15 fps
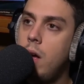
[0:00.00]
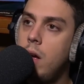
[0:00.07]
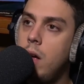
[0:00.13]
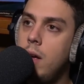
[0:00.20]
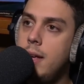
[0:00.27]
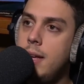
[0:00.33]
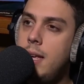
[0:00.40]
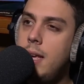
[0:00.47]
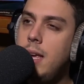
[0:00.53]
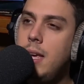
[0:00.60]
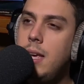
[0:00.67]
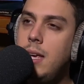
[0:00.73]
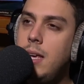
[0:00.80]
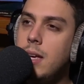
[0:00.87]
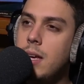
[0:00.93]

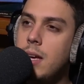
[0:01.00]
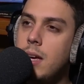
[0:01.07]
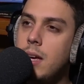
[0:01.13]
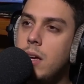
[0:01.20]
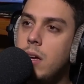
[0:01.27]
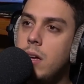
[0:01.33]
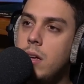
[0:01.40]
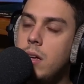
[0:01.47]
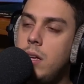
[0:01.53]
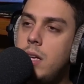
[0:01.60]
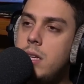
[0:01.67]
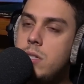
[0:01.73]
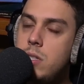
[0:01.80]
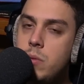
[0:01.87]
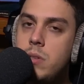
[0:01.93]
he he's
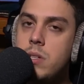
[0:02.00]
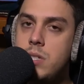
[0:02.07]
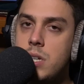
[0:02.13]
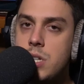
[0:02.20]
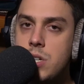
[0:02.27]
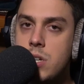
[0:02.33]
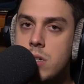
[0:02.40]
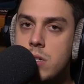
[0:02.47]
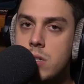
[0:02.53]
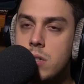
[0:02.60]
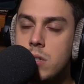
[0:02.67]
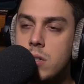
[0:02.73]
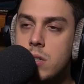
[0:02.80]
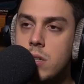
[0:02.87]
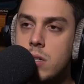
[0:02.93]
doing the dishes,
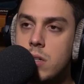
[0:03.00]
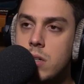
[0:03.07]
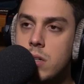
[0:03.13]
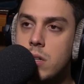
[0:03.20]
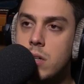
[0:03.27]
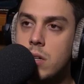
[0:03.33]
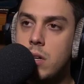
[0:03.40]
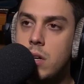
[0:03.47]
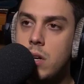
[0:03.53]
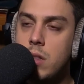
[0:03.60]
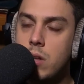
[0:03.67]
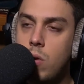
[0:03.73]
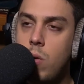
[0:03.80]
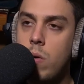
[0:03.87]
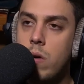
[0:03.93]
in the
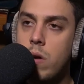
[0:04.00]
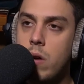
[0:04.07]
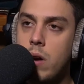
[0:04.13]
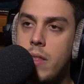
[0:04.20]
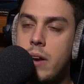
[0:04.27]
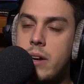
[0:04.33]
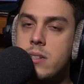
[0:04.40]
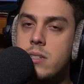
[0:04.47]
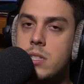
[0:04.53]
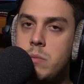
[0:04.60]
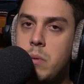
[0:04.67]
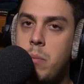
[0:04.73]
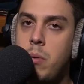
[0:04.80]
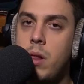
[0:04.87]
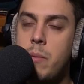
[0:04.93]
corner, and then he sees me
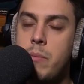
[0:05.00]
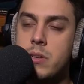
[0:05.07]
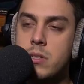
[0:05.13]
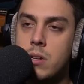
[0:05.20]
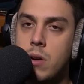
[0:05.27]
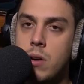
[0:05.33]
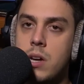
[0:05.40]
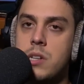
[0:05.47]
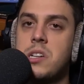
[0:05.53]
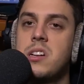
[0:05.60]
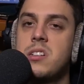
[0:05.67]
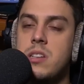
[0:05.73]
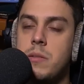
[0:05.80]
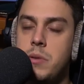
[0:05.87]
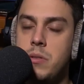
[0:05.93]
pull up, and he's like, "Oh gosh, I gotta
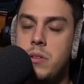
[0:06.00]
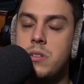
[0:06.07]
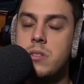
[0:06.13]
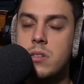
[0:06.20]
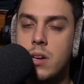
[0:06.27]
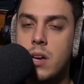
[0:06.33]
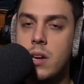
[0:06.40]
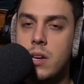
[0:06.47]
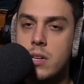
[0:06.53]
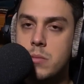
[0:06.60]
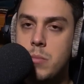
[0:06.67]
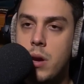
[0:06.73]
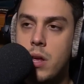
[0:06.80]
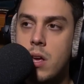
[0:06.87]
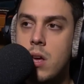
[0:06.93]
stop doing dishes. I gotta get his
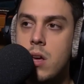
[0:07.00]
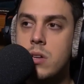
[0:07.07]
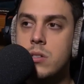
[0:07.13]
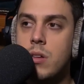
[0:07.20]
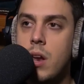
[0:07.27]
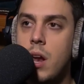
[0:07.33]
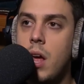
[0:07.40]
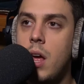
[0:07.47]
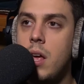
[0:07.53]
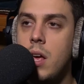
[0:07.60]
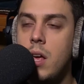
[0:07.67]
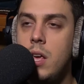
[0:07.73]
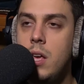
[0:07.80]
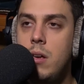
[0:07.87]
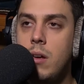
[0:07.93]
money." So then I
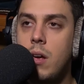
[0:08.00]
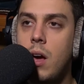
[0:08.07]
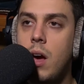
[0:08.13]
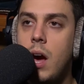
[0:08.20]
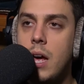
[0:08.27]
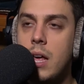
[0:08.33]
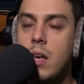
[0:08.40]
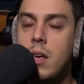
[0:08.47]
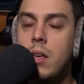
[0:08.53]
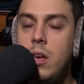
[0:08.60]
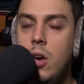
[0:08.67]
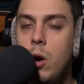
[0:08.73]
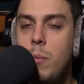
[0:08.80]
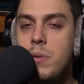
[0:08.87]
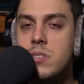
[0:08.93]
he I, he
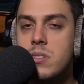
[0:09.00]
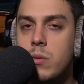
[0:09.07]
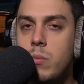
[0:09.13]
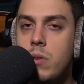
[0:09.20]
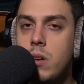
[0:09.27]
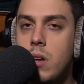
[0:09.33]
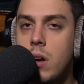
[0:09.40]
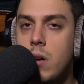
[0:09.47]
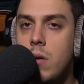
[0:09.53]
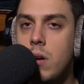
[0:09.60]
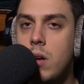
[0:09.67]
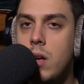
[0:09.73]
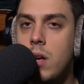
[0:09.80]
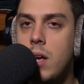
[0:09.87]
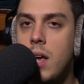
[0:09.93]
opens the window,
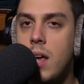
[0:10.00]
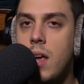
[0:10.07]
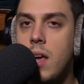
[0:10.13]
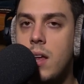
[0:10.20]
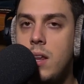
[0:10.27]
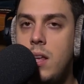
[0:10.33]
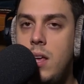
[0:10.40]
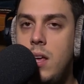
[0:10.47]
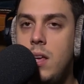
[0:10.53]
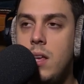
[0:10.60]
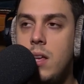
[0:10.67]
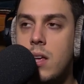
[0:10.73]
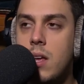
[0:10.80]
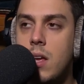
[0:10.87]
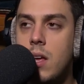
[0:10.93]
and
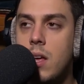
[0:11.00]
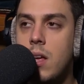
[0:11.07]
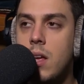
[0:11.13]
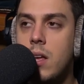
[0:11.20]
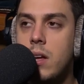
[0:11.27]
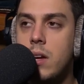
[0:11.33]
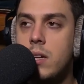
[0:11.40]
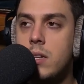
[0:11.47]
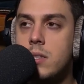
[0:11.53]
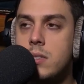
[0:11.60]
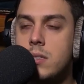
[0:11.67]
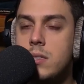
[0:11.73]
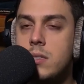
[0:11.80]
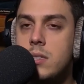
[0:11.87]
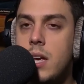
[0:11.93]
he
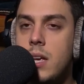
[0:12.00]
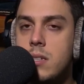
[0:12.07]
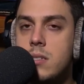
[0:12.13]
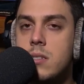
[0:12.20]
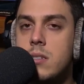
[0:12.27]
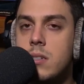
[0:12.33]
takes.